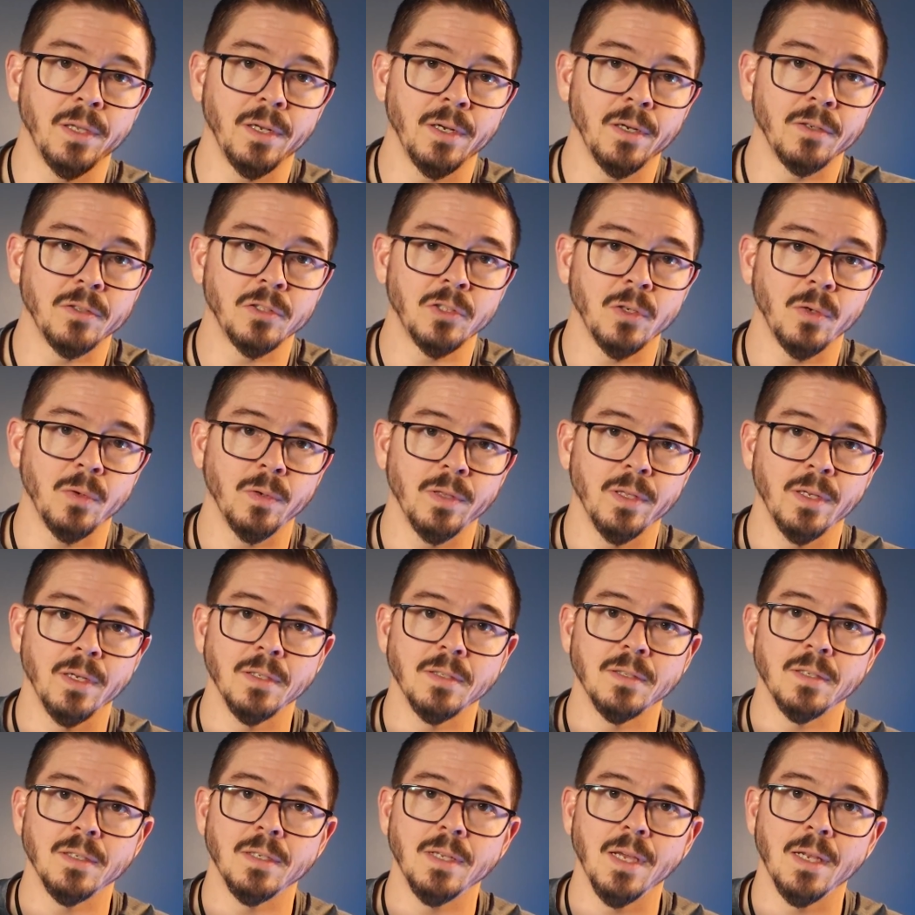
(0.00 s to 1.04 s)
there showing that
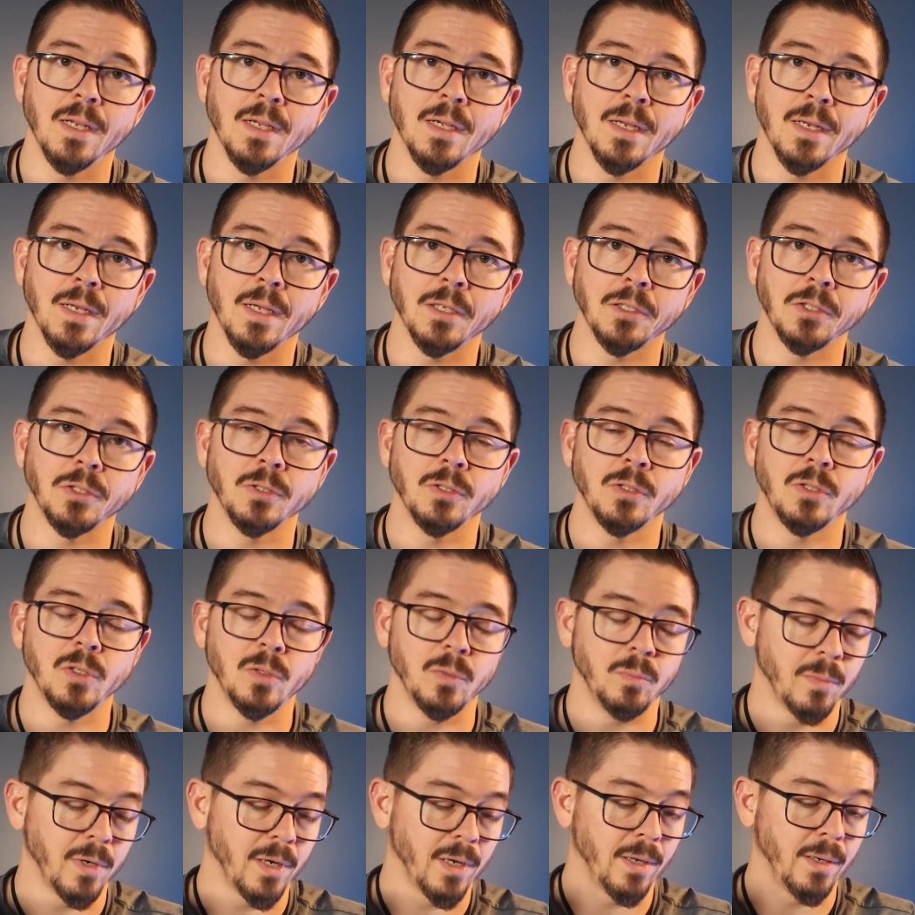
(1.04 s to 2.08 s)
it's a data connection
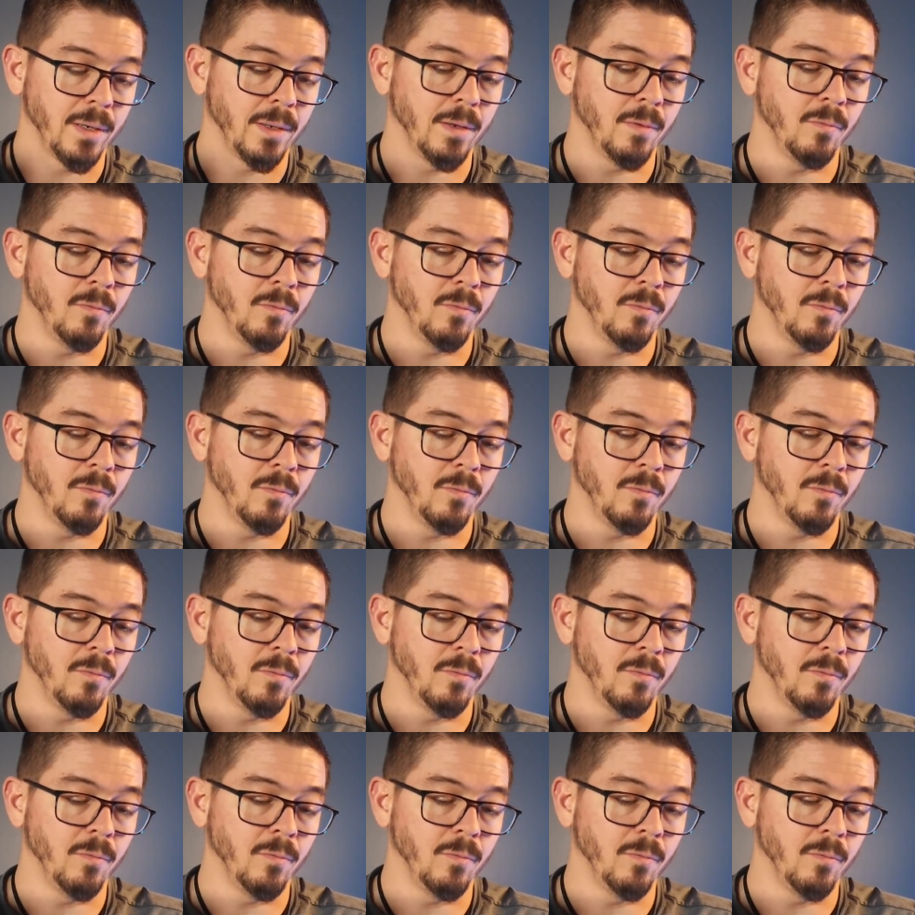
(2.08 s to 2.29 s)
to my